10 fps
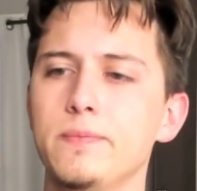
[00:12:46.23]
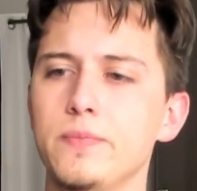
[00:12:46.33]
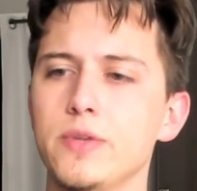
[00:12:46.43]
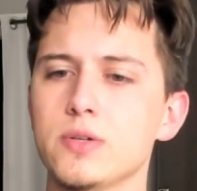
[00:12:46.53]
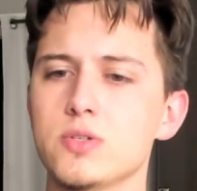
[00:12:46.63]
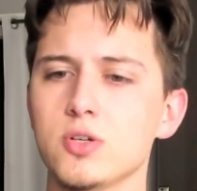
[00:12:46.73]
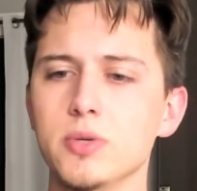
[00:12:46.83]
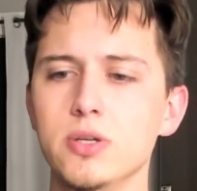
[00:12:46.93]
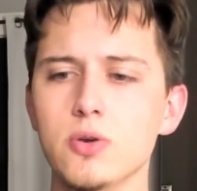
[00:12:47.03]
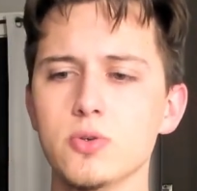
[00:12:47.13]
It took me
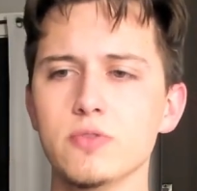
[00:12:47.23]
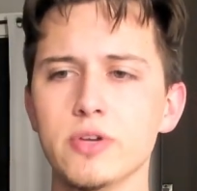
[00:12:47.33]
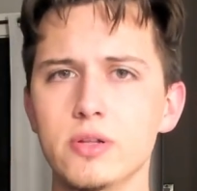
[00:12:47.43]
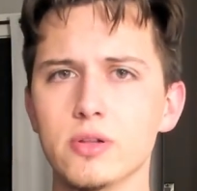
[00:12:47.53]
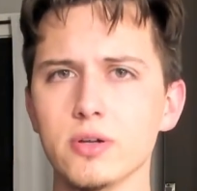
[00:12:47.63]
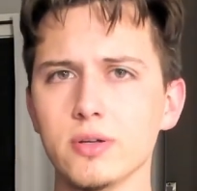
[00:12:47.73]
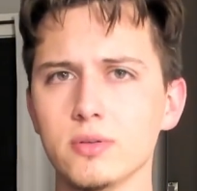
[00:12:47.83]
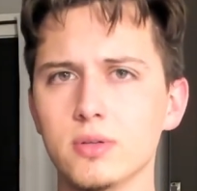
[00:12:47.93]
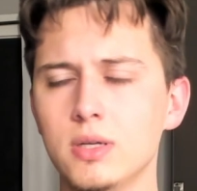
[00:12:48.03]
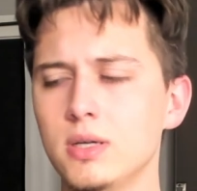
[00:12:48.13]
years of healing
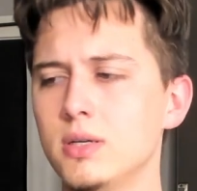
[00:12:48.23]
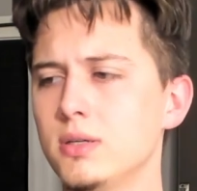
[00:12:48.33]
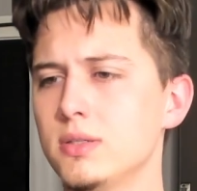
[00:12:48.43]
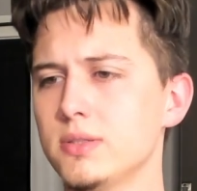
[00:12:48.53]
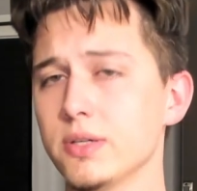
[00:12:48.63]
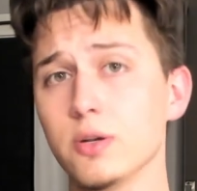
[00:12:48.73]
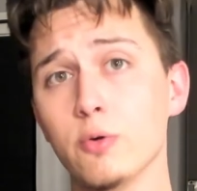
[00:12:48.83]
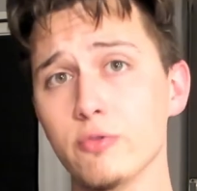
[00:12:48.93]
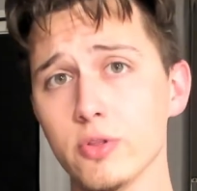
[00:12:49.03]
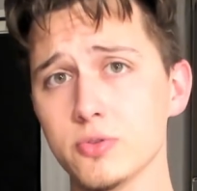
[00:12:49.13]
to get over
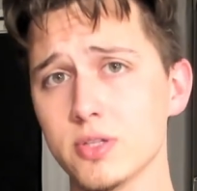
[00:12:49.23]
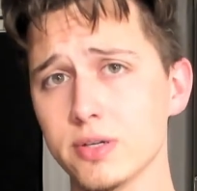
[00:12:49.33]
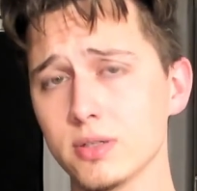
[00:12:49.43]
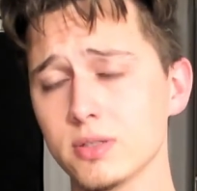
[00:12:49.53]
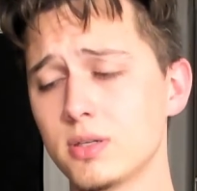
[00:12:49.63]
those things.